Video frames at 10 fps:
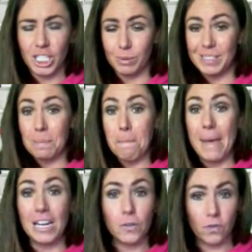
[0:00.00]
She was
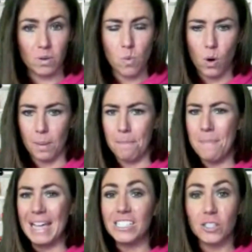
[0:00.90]
meant for more,
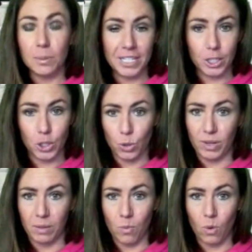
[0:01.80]
meant to be
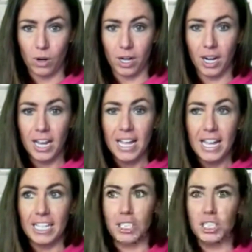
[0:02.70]
doing more.
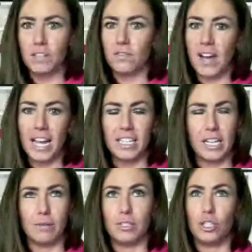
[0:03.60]
And she
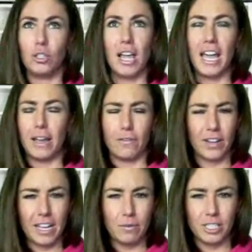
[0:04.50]
finally, it was July, I
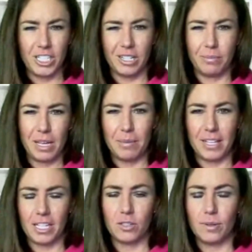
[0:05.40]
forget which year, maybe
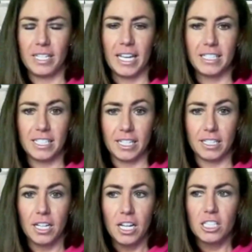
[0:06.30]
like
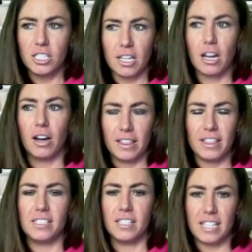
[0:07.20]
2018. She's like, all
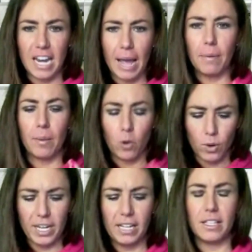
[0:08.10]
right, this is it. I'm, I'm
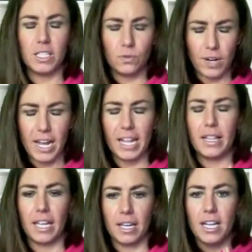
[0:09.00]
quitting this
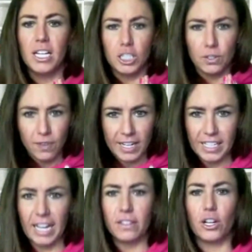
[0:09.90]
Friday. Like she
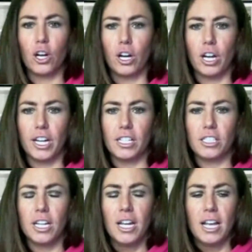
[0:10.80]
finally had the
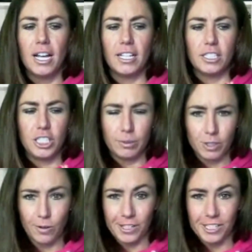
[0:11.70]
courage and she
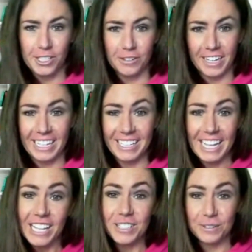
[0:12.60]
was going to do it. And
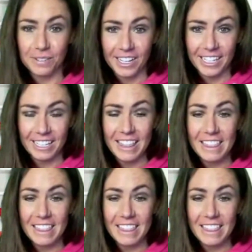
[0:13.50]
guess what?